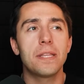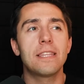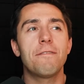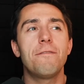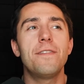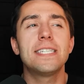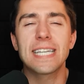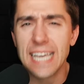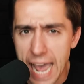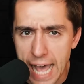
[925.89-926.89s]
but the
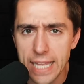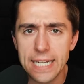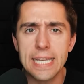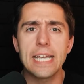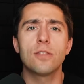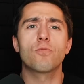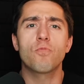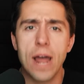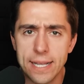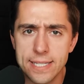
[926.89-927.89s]
physicality and the
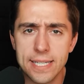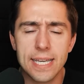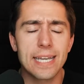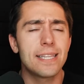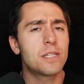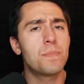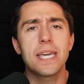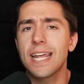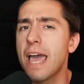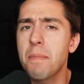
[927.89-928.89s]
wrestling and this
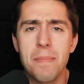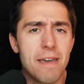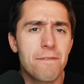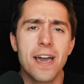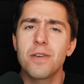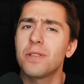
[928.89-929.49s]
being an MMA fight,